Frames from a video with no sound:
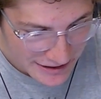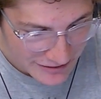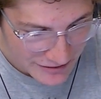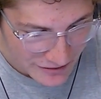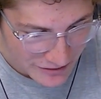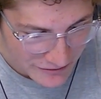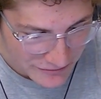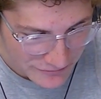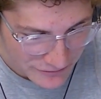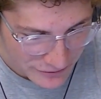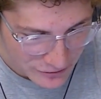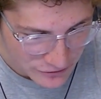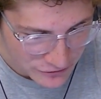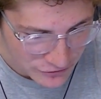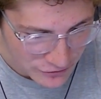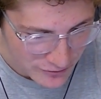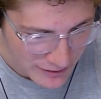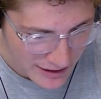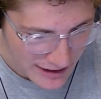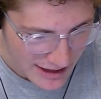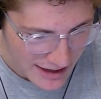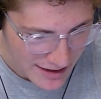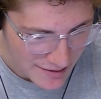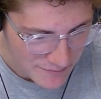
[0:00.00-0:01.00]
in their first
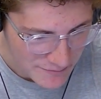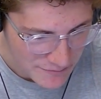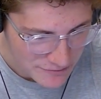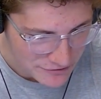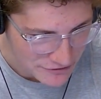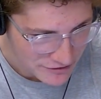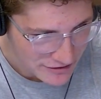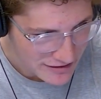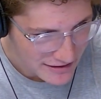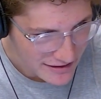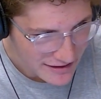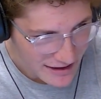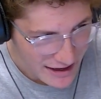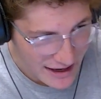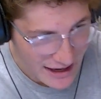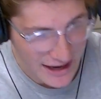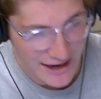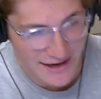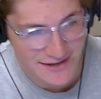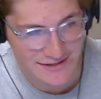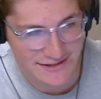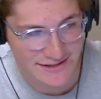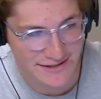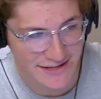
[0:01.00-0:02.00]
2 games
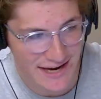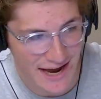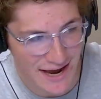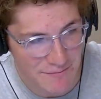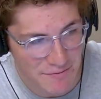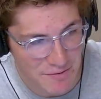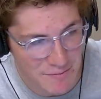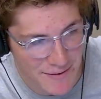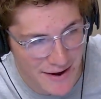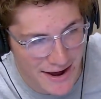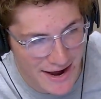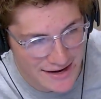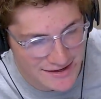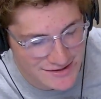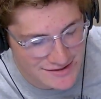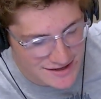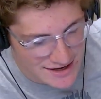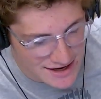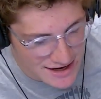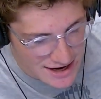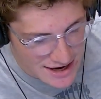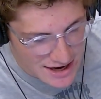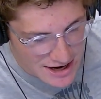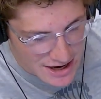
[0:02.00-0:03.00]
against the
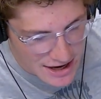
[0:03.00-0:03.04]
Diamondbacks.